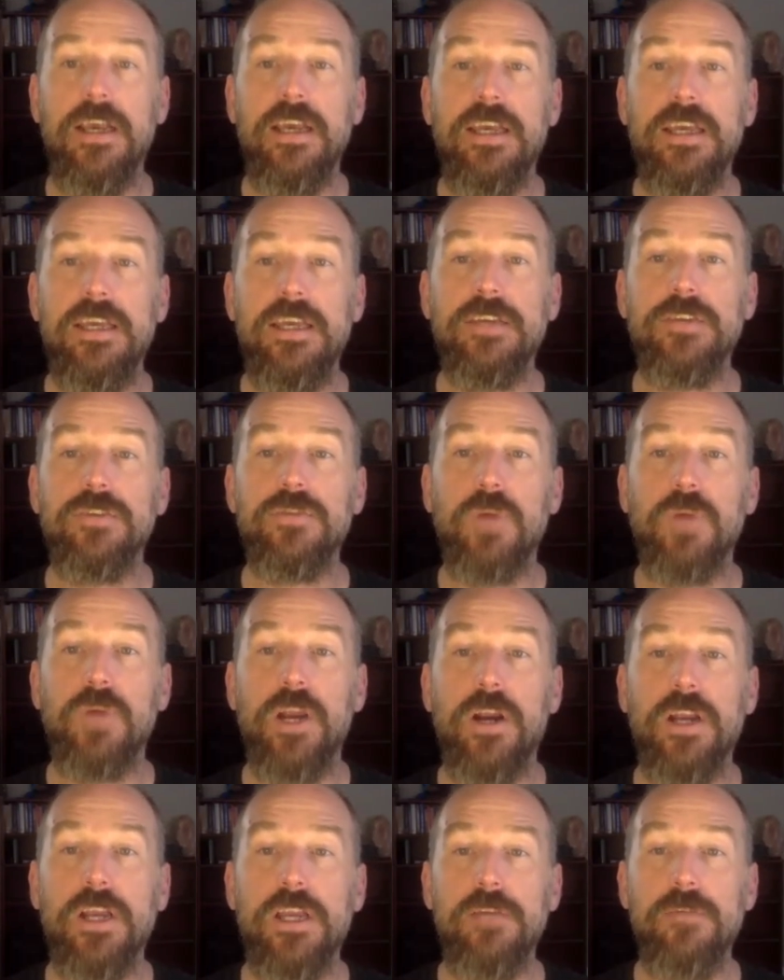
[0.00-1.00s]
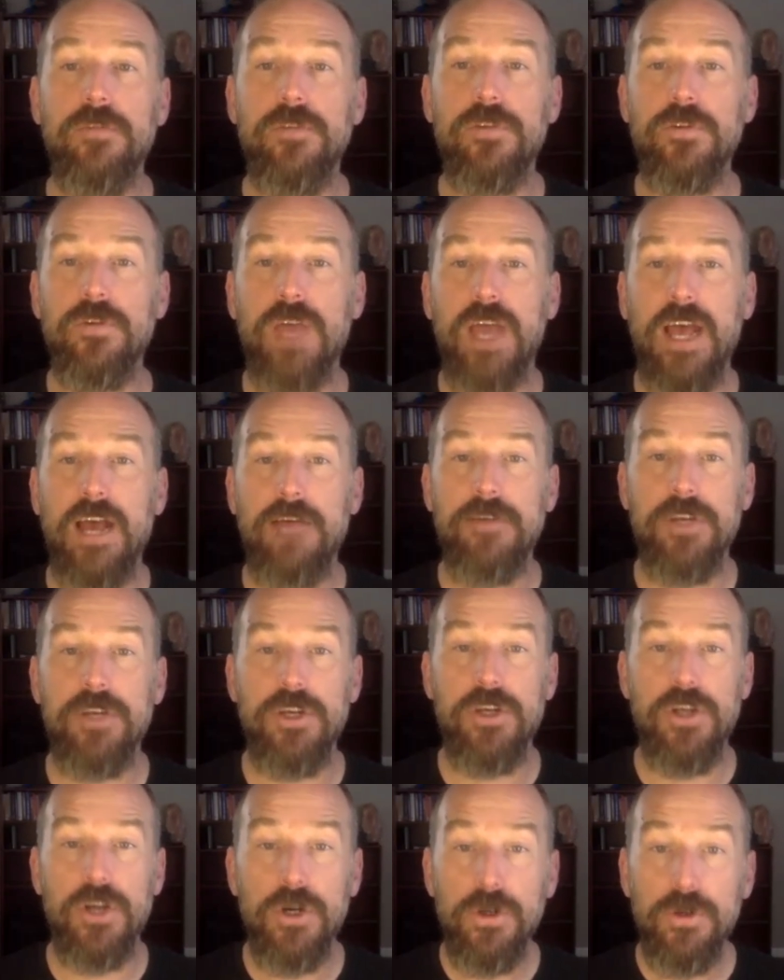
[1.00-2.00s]
is where if you have a
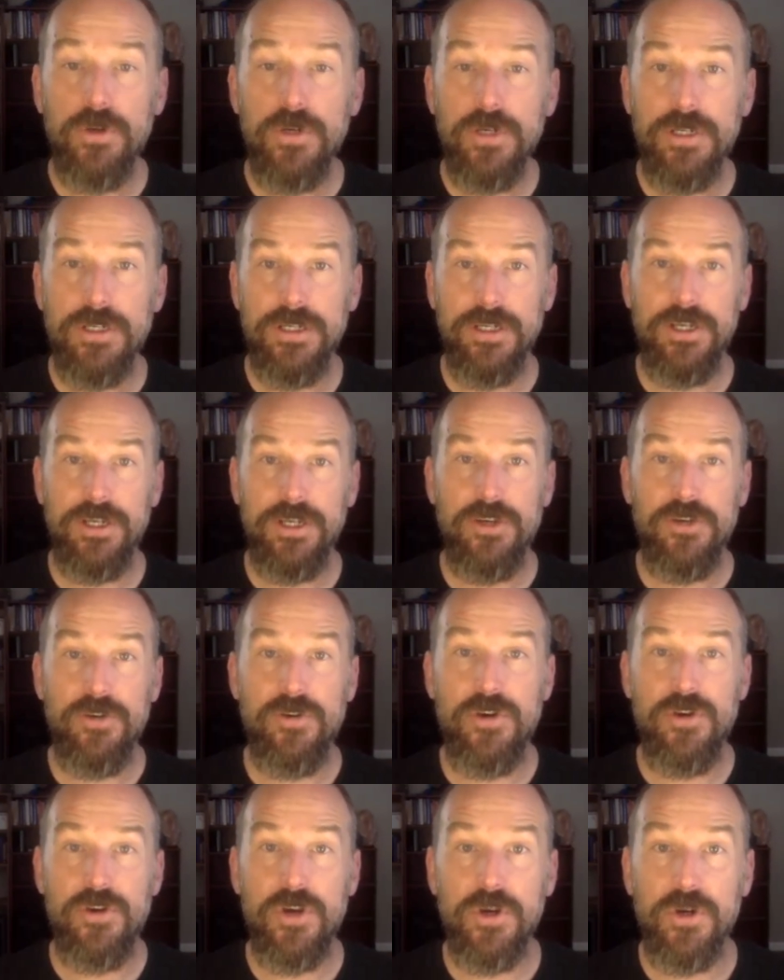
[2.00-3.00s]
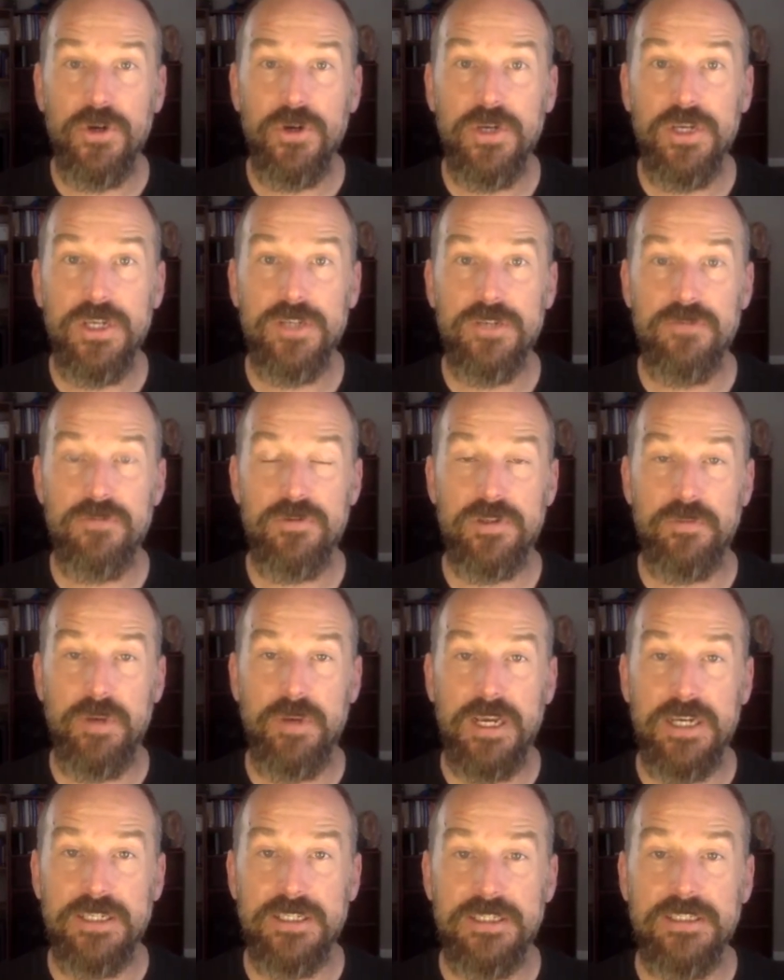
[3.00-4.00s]
no, your no is
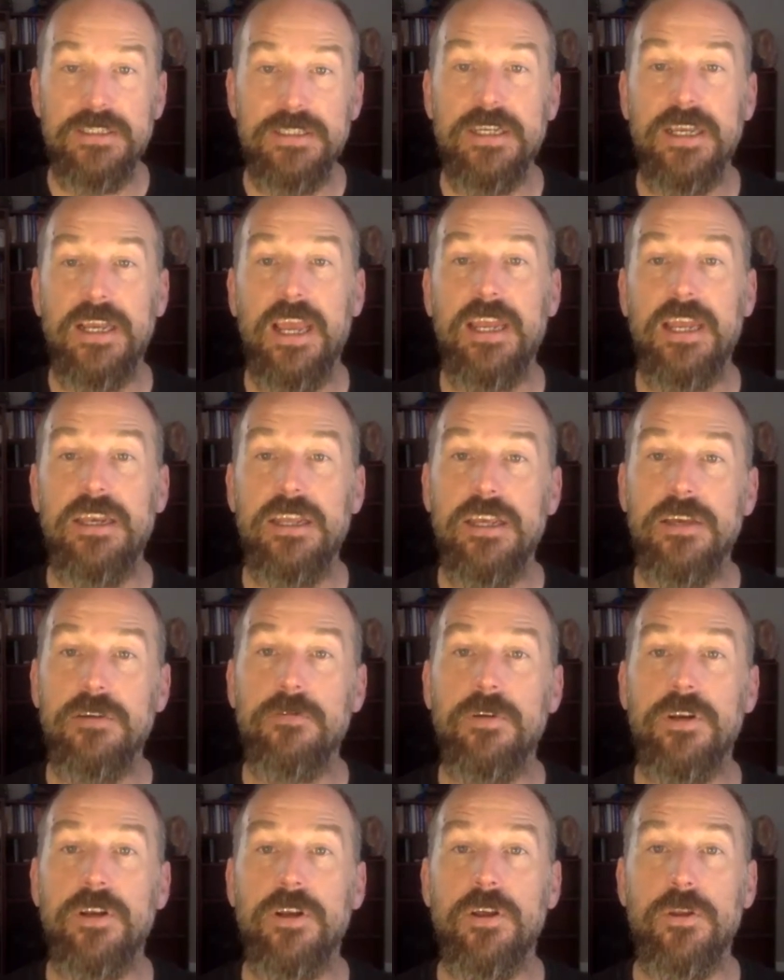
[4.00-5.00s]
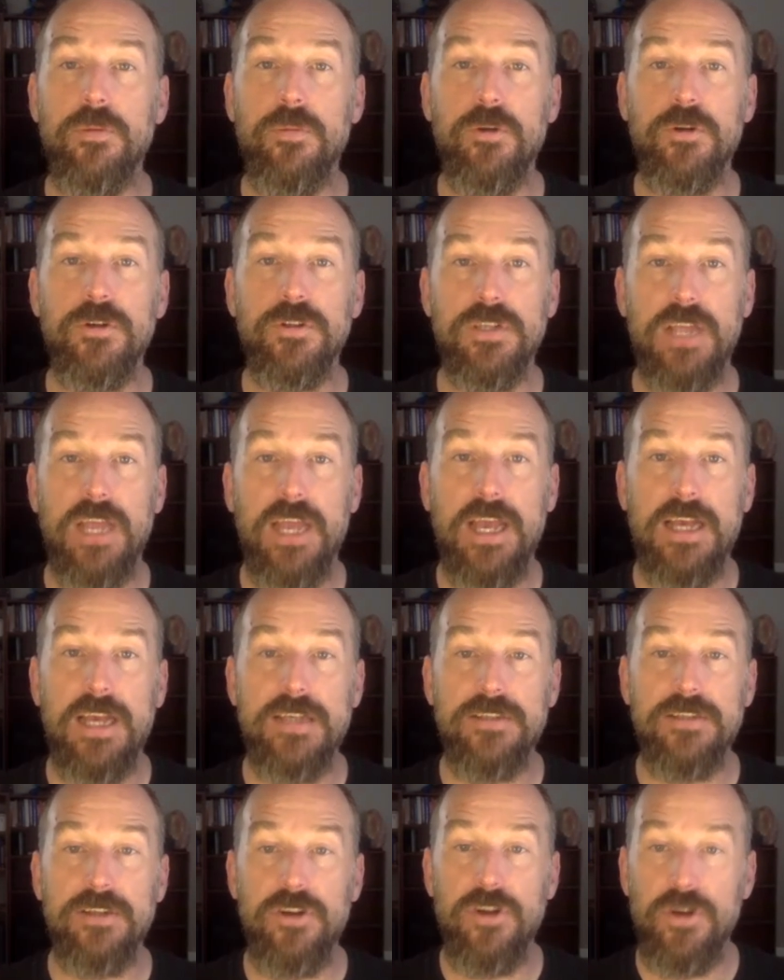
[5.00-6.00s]
respected. And if another person has
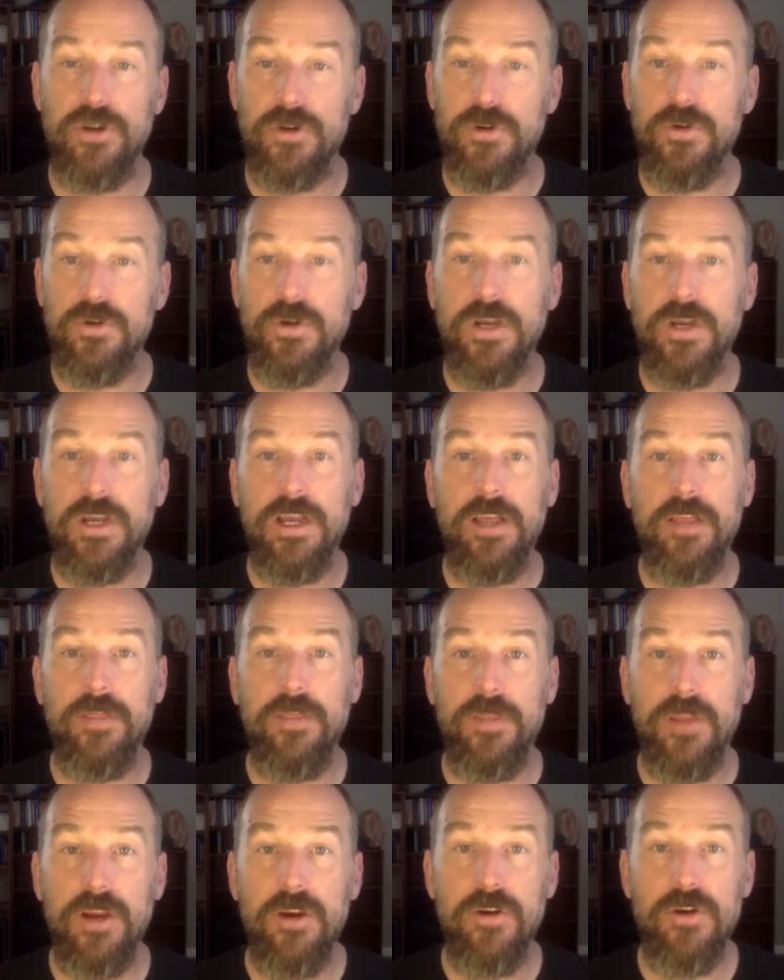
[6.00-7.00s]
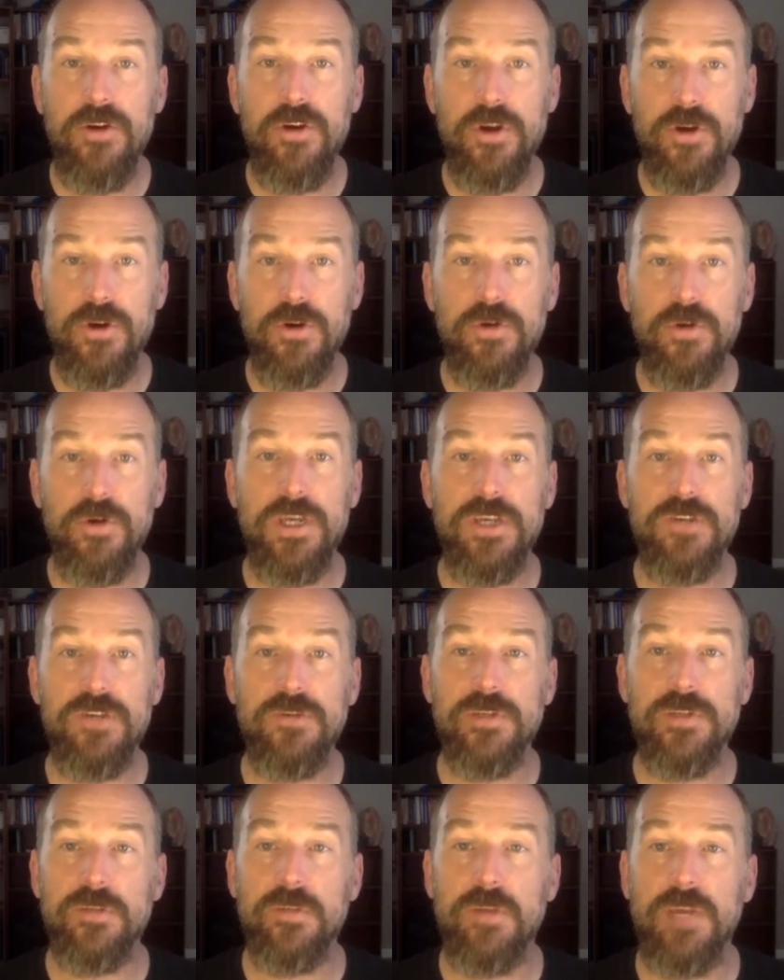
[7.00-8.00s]
a no, their no is
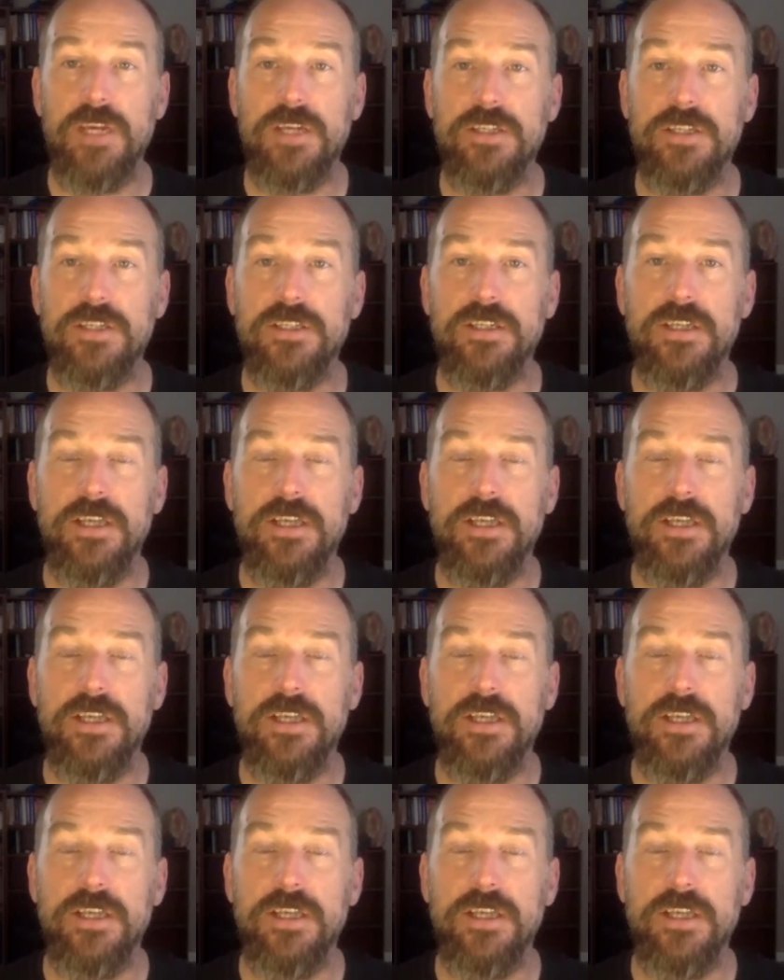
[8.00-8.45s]
respected.